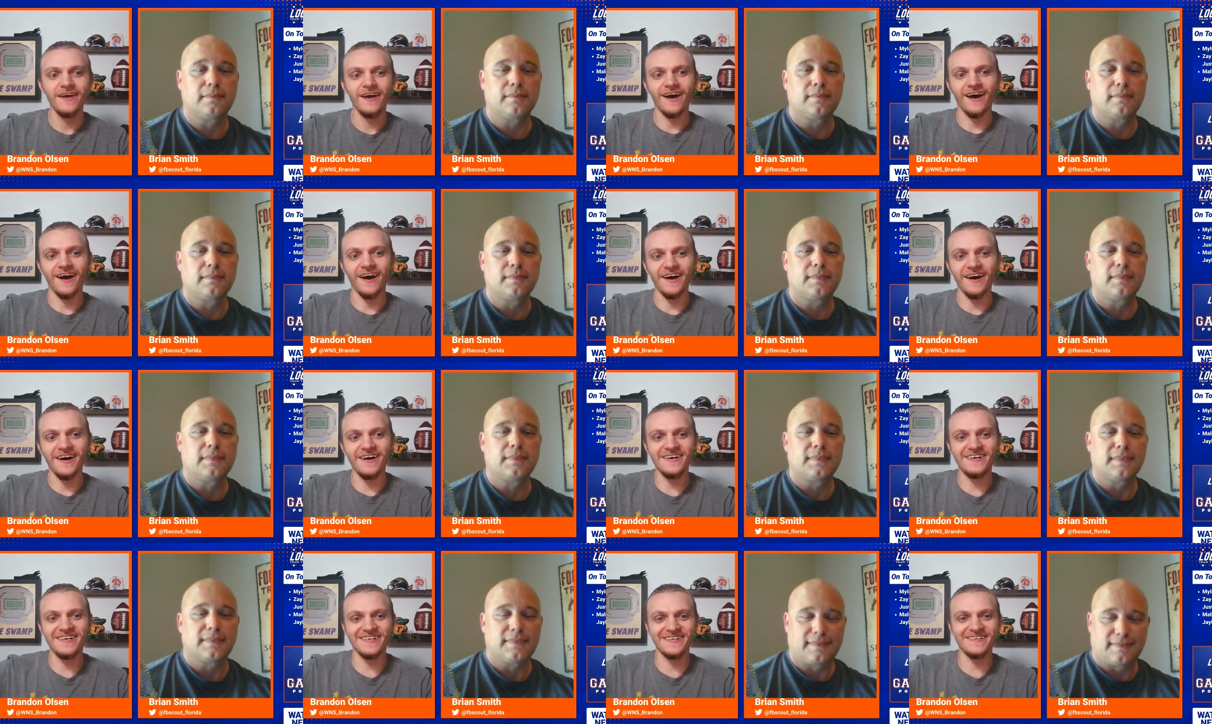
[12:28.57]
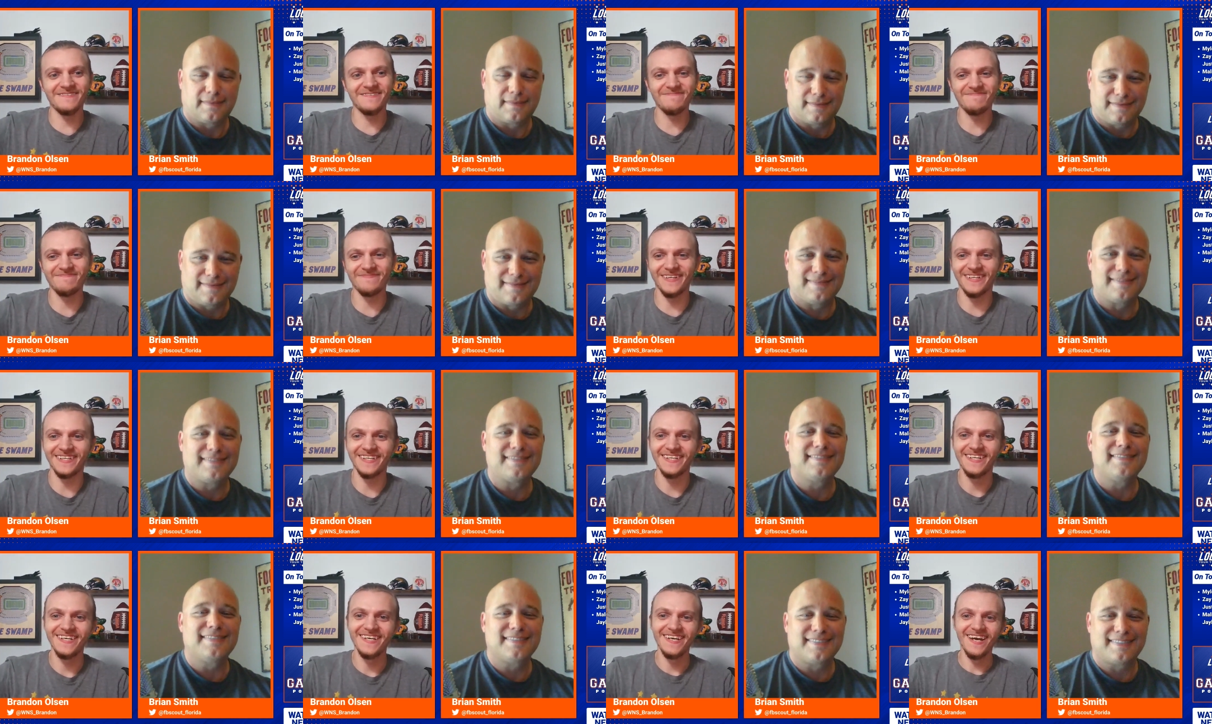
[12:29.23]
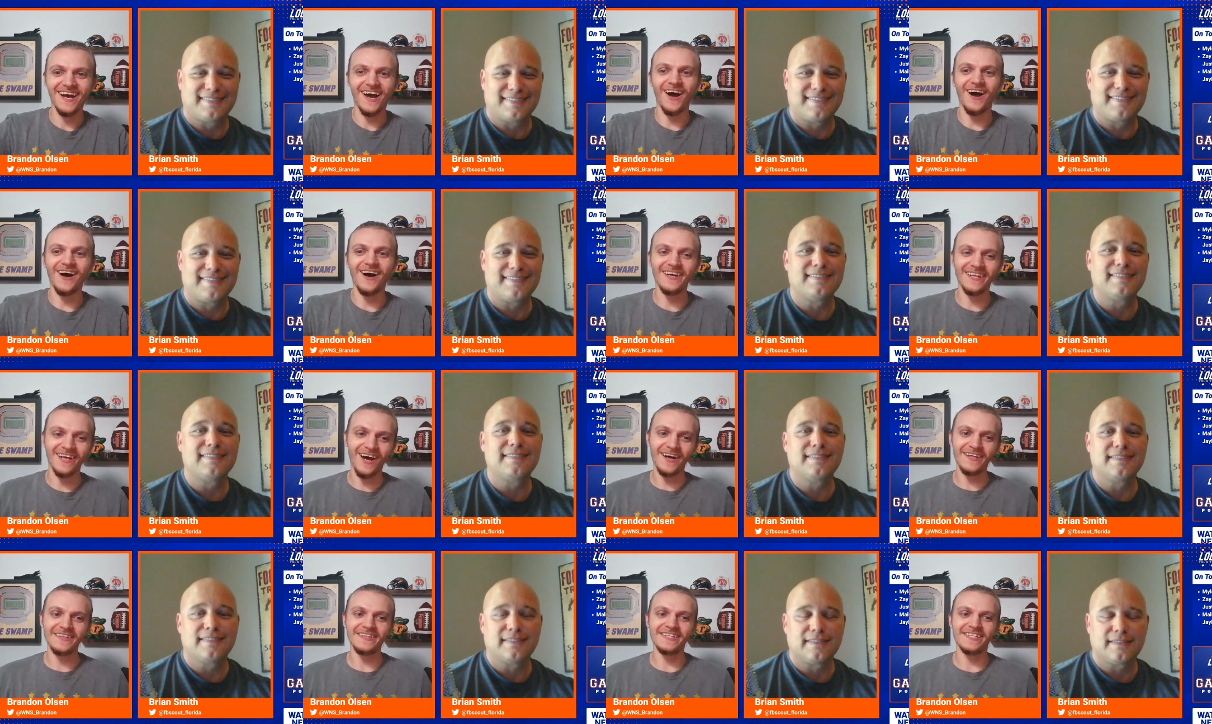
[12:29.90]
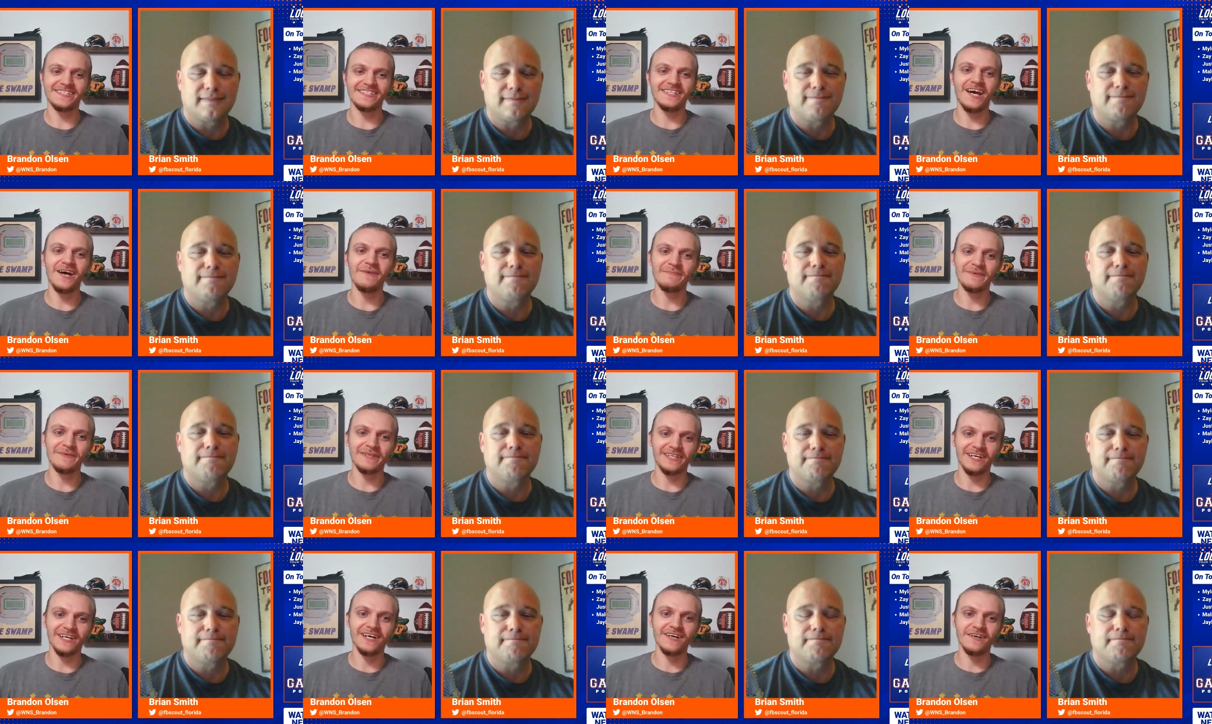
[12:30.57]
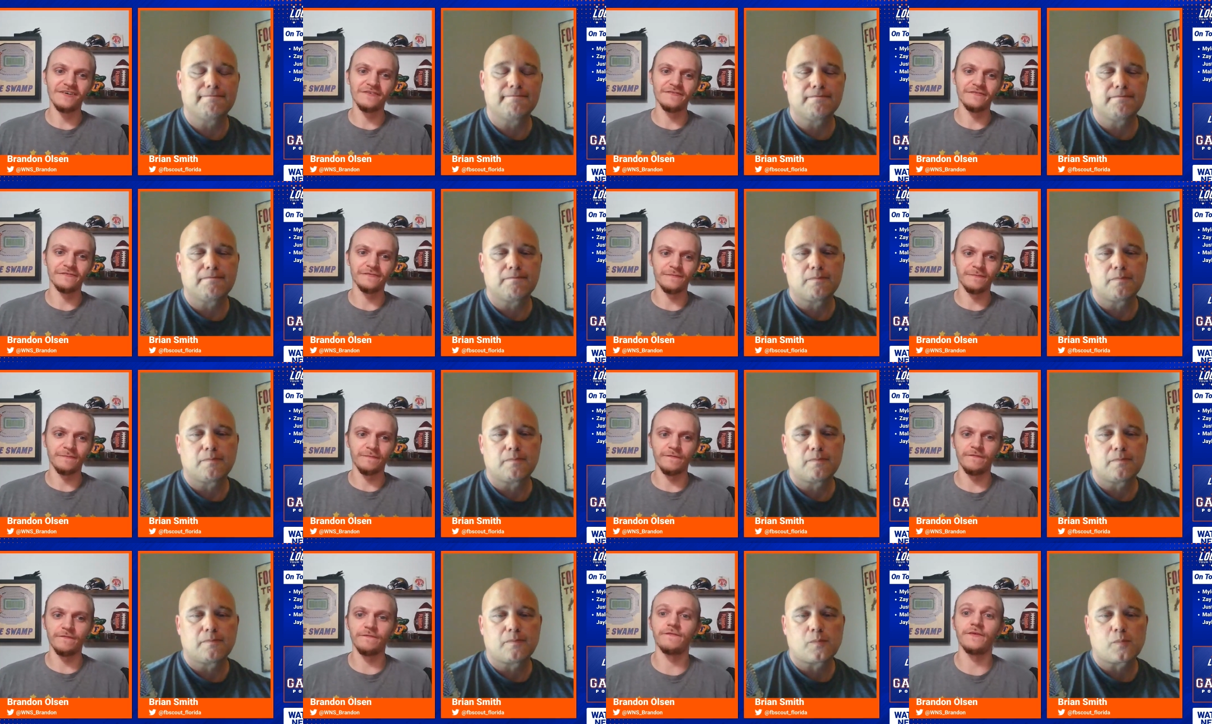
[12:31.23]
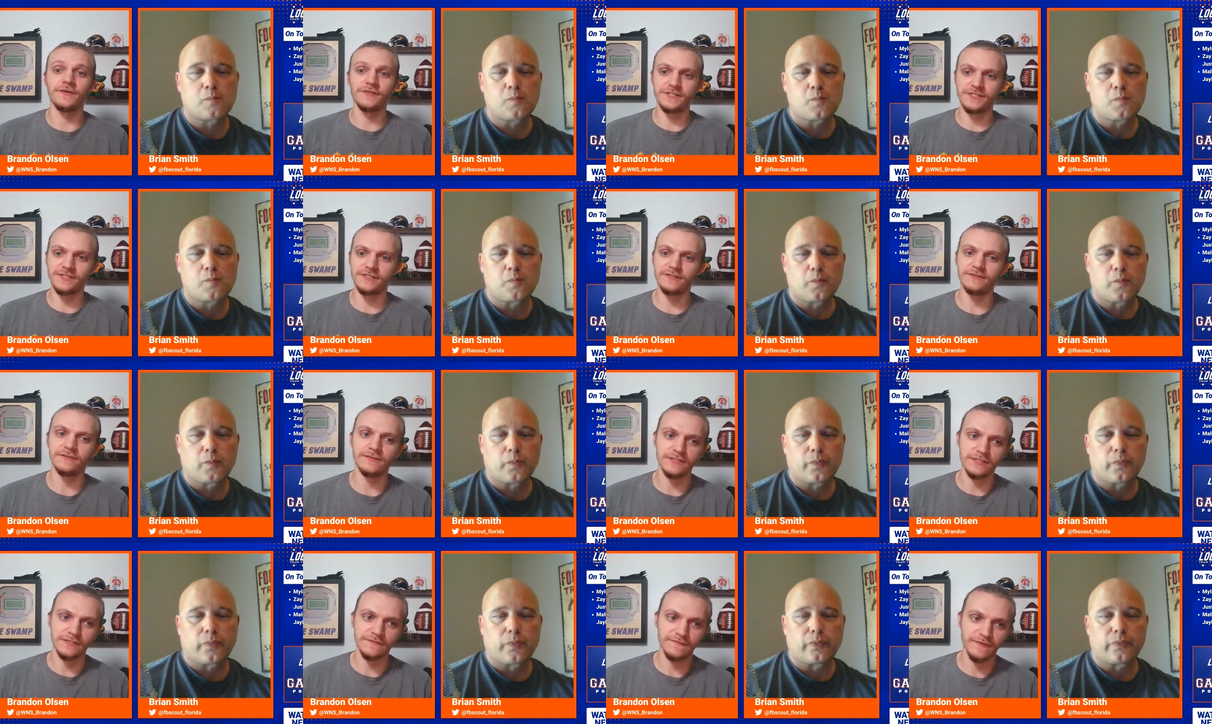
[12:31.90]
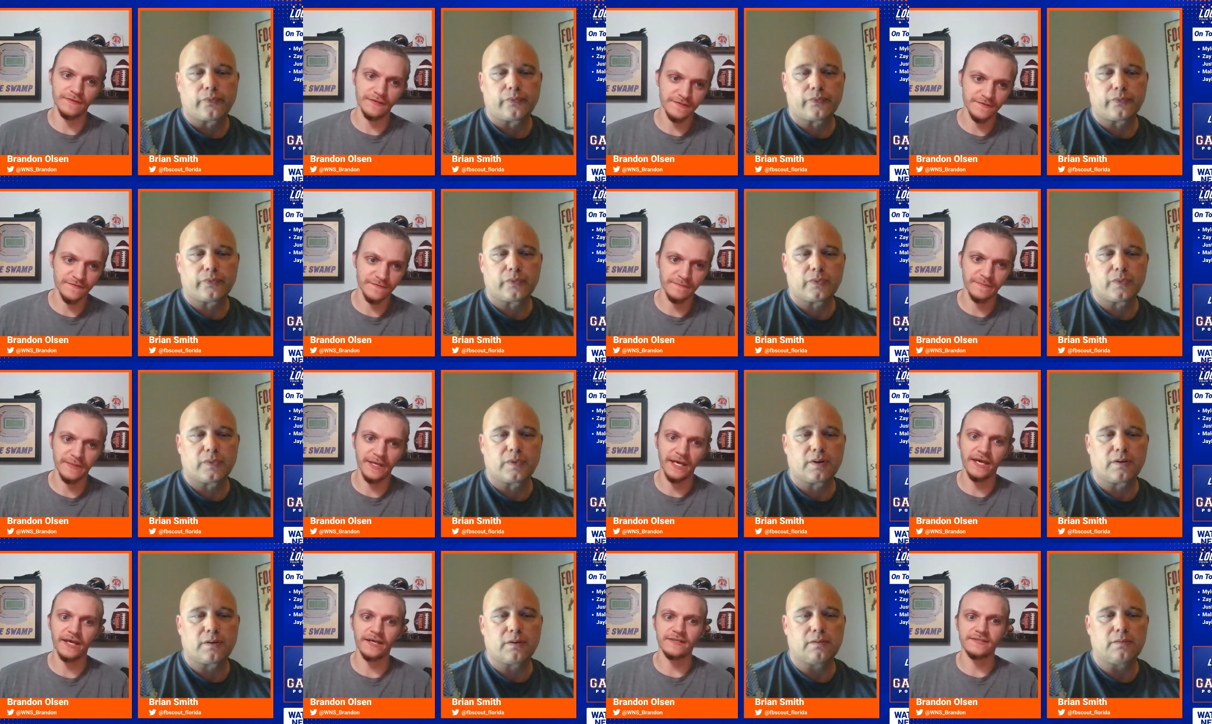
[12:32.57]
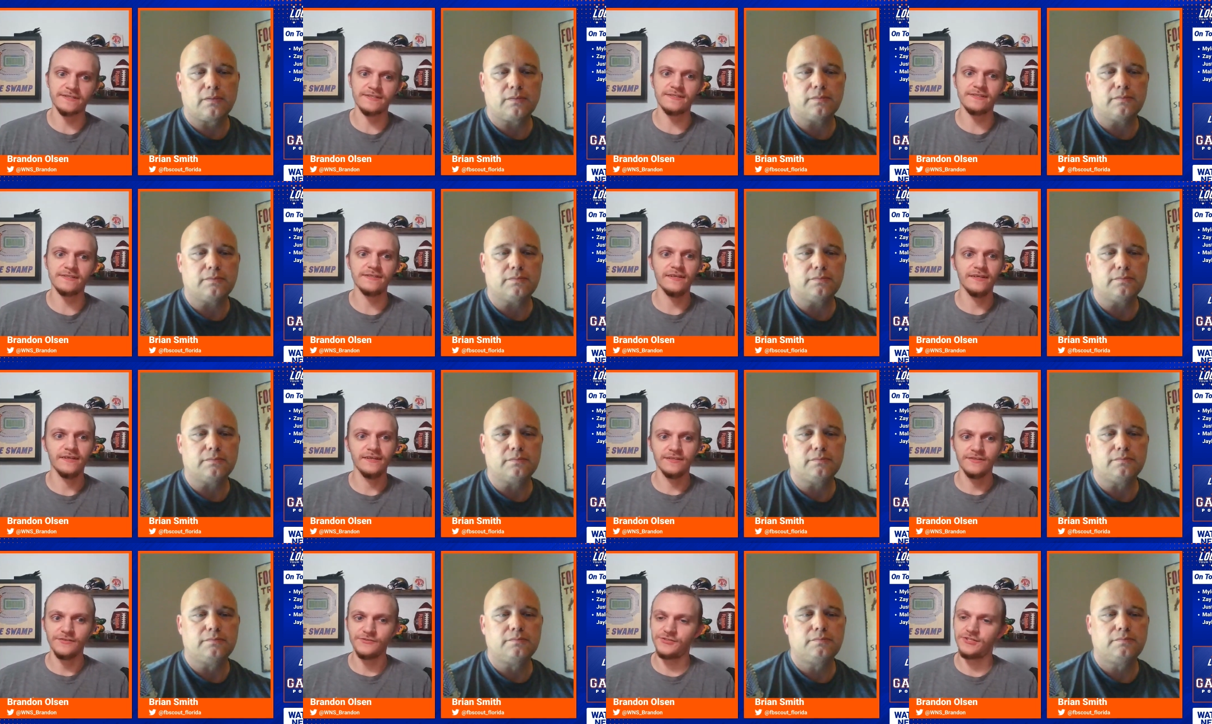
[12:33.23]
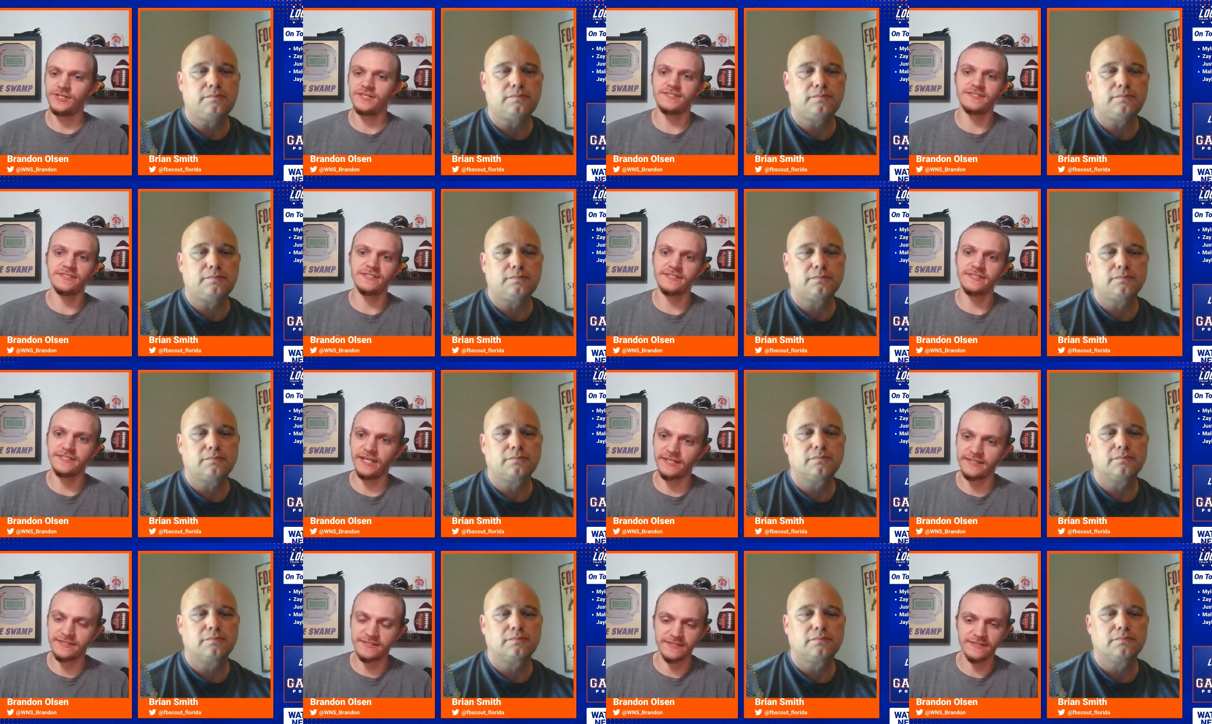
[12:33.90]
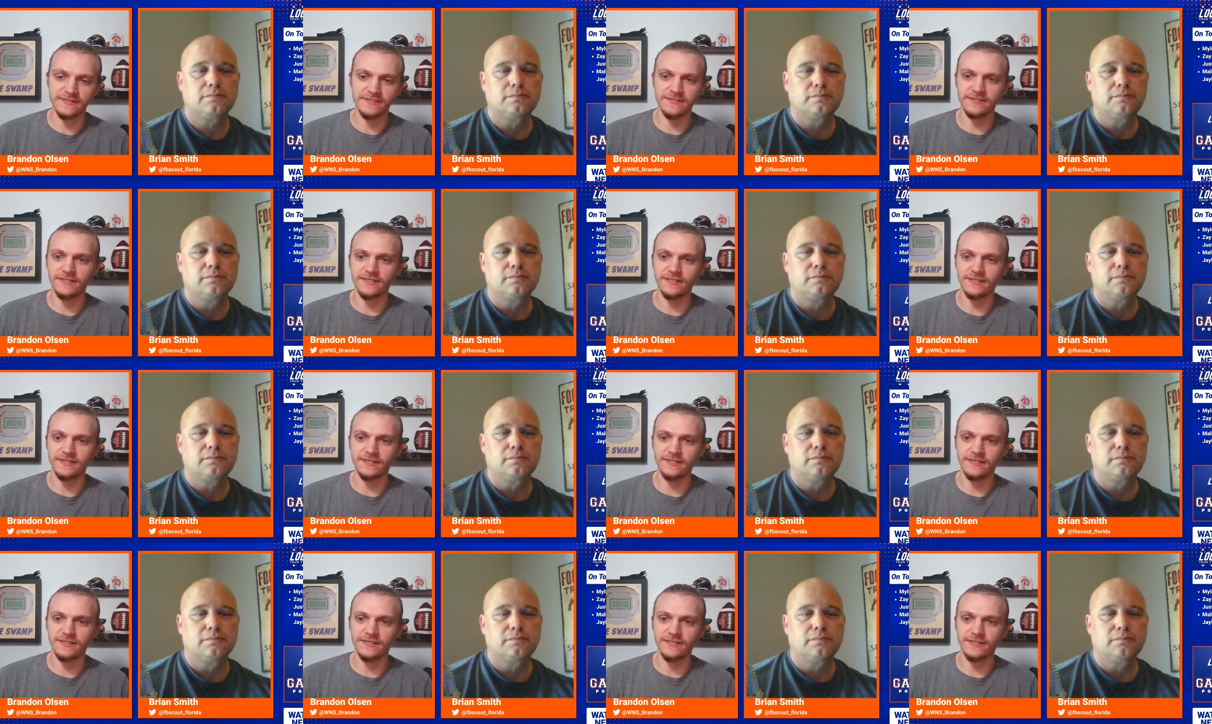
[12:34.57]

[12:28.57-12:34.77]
Speaker 1: But on the topic of versatile defensive backs, Justin Denson's